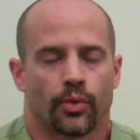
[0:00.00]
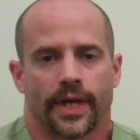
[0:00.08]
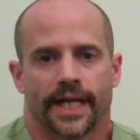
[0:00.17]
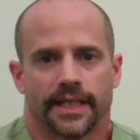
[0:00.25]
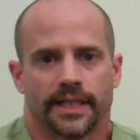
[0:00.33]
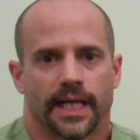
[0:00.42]

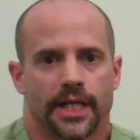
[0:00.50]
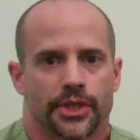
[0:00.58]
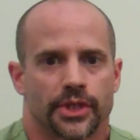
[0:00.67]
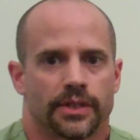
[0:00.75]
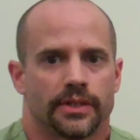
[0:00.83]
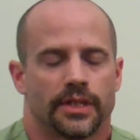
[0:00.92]

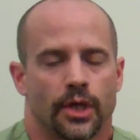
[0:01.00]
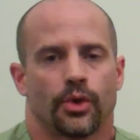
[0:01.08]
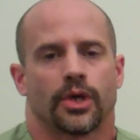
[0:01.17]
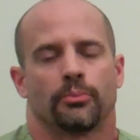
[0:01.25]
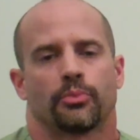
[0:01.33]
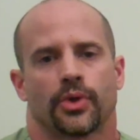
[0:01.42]
radiation, no
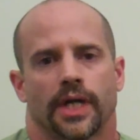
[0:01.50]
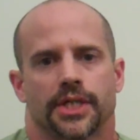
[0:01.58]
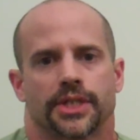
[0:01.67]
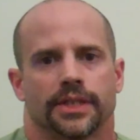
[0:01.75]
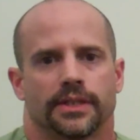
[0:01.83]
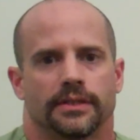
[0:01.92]

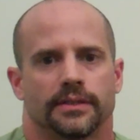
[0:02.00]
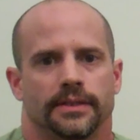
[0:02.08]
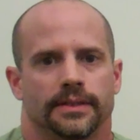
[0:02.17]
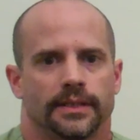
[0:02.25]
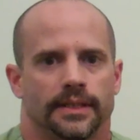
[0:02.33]
compression,